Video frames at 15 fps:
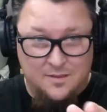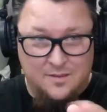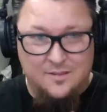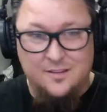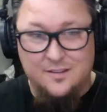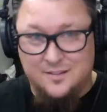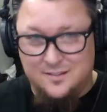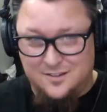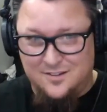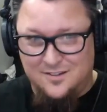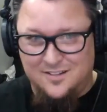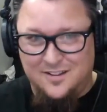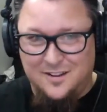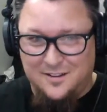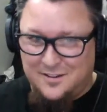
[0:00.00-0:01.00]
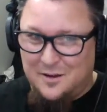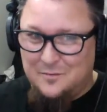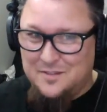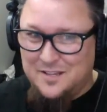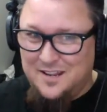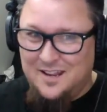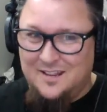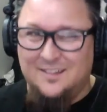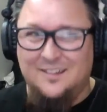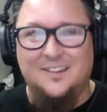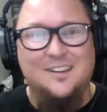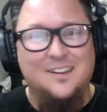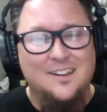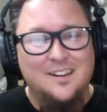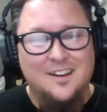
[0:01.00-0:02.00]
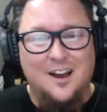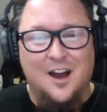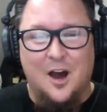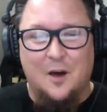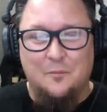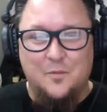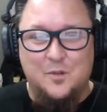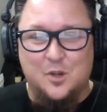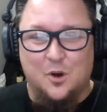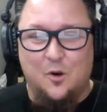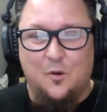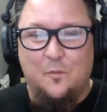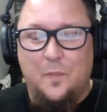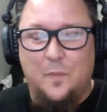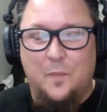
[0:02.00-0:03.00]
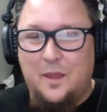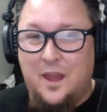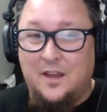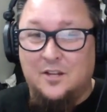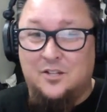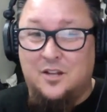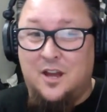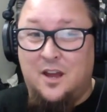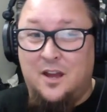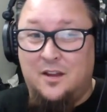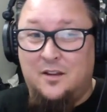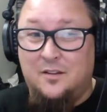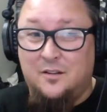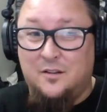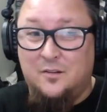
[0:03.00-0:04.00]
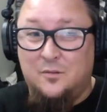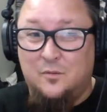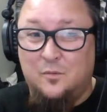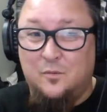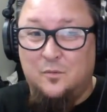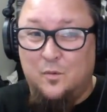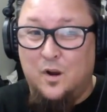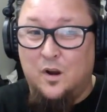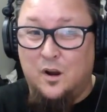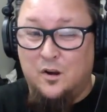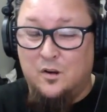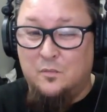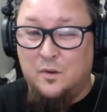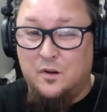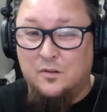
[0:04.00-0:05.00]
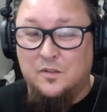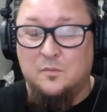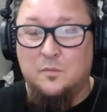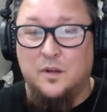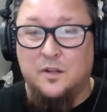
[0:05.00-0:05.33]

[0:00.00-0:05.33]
It's good. It comes in handy. So hashtag 100 mirrorless minutes.